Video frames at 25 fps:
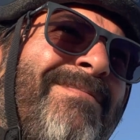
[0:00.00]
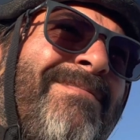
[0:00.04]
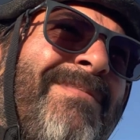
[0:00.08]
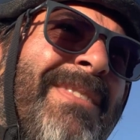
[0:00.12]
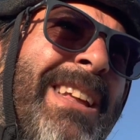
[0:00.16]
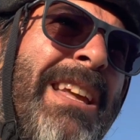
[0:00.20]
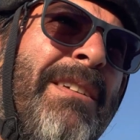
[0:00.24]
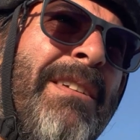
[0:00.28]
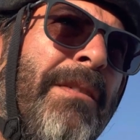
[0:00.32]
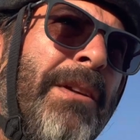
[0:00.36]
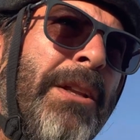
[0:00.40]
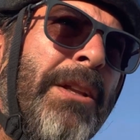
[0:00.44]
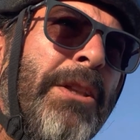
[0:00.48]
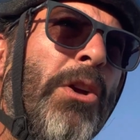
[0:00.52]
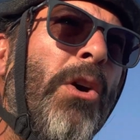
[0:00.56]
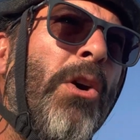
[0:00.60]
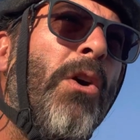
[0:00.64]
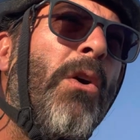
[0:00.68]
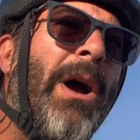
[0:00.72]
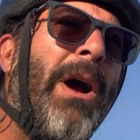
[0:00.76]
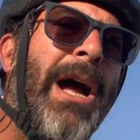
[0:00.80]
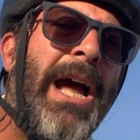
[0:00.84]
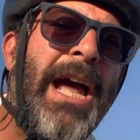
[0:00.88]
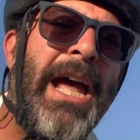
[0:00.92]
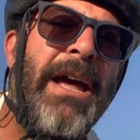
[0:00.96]
even
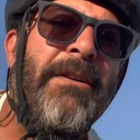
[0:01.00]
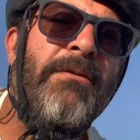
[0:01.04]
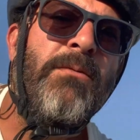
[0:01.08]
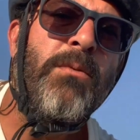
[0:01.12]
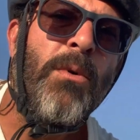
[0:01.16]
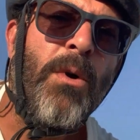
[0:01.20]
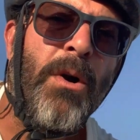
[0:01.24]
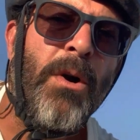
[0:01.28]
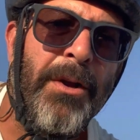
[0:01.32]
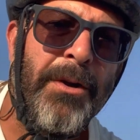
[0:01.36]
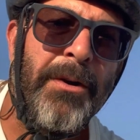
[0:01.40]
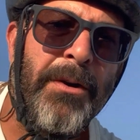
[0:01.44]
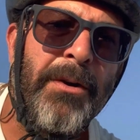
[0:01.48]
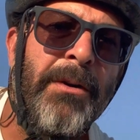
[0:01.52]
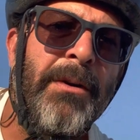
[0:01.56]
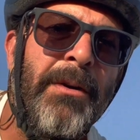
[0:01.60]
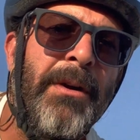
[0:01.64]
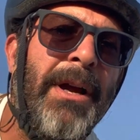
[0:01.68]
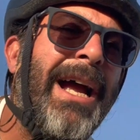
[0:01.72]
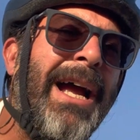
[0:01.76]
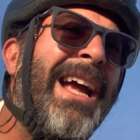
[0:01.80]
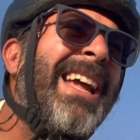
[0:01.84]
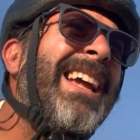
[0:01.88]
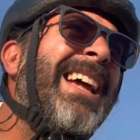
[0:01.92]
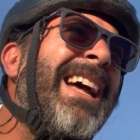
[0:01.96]
though I have water
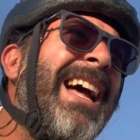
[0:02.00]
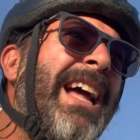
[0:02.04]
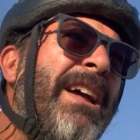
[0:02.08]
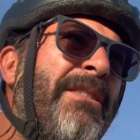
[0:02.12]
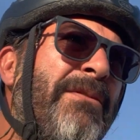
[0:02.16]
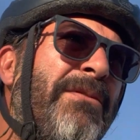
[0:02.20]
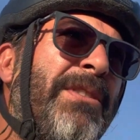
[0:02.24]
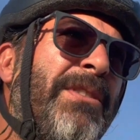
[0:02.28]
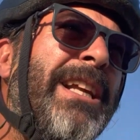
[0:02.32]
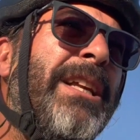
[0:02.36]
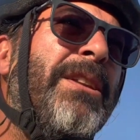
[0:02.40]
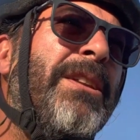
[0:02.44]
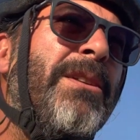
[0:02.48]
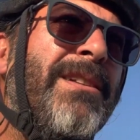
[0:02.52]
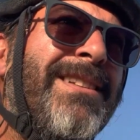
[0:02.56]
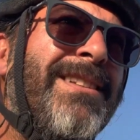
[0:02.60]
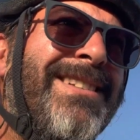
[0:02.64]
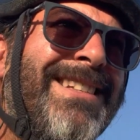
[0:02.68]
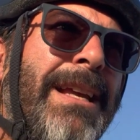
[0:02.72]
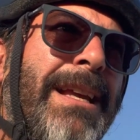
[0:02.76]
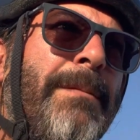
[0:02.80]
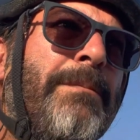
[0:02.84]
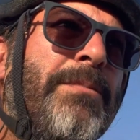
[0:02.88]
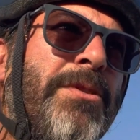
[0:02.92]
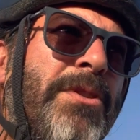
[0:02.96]
I have little
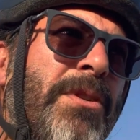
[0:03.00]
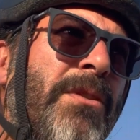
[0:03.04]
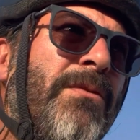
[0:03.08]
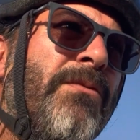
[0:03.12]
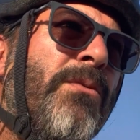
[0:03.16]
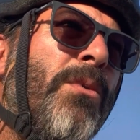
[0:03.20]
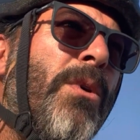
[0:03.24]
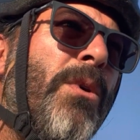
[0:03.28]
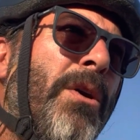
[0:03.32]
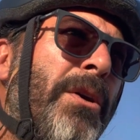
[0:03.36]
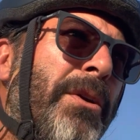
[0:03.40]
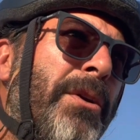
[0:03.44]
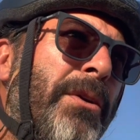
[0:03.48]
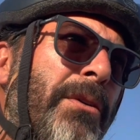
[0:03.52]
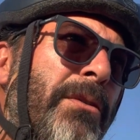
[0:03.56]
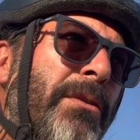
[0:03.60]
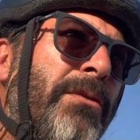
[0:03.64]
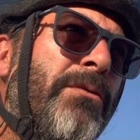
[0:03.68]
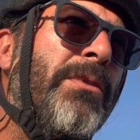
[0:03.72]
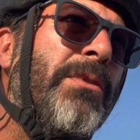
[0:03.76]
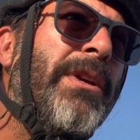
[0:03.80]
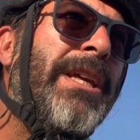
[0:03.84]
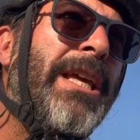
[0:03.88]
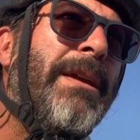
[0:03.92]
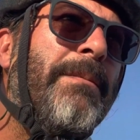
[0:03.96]
zips of water
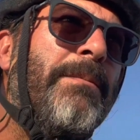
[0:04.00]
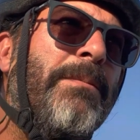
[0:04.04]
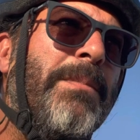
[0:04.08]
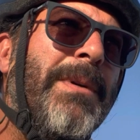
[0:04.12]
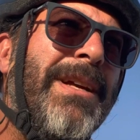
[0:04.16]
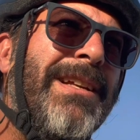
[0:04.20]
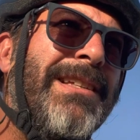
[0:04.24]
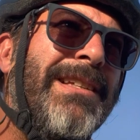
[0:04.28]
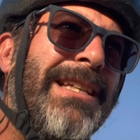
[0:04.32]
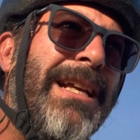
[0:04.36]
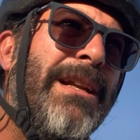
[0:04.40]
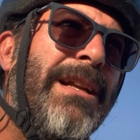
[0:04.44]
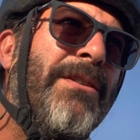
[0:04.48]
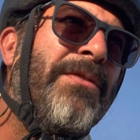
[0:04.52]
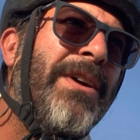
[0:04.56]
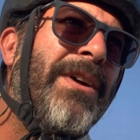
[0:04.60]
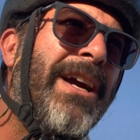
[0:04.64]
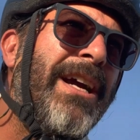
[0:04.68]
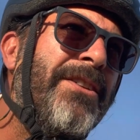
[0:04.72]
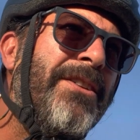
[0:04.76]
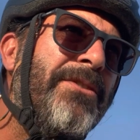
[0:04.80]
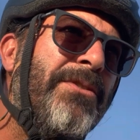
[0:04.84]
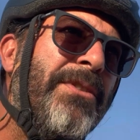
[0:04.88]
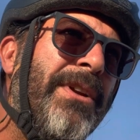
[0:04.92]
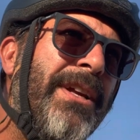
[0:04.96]
to keep myself
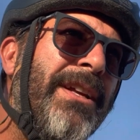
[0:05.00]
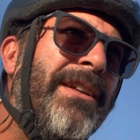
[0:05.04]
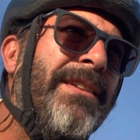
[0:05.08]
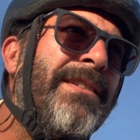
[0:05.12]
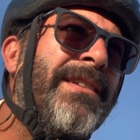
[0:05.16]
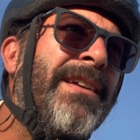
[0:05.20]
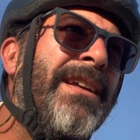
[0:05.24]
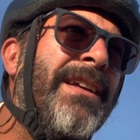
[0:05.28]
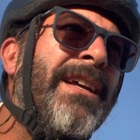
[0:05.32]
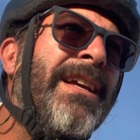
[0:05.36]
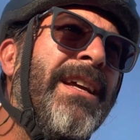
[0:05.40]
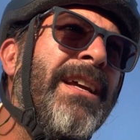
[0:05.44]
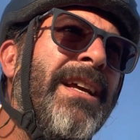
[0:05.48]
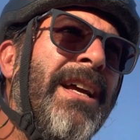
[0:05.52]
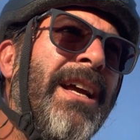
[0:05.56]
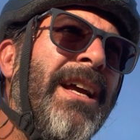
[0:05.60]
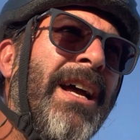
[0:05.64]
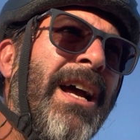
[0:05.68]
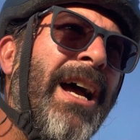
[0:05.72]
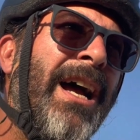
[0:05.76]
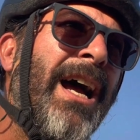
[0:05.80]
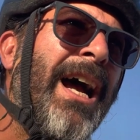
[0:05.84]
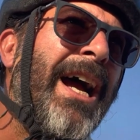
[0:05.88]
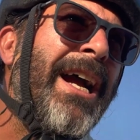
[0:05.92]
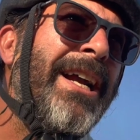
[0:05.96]
hydrate
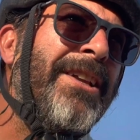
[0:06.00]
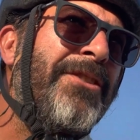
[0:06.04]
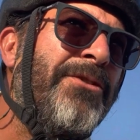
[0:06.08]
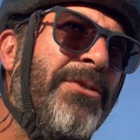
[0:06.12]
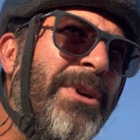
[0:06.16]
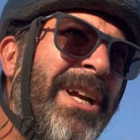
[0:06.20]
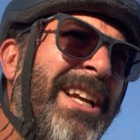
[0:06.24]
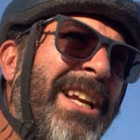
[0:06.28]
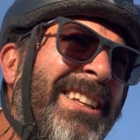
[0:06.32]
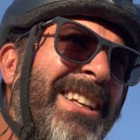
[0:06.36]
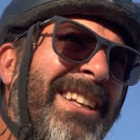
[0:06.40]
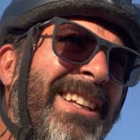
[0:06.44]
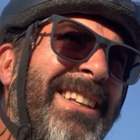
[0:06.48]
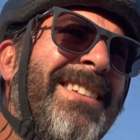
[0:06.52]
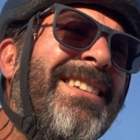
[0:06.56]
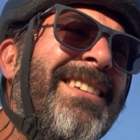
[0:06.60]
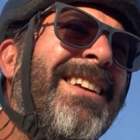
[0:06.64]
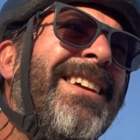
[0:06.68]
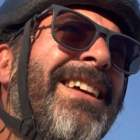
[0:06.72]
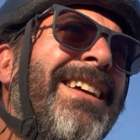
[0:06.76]
hydrated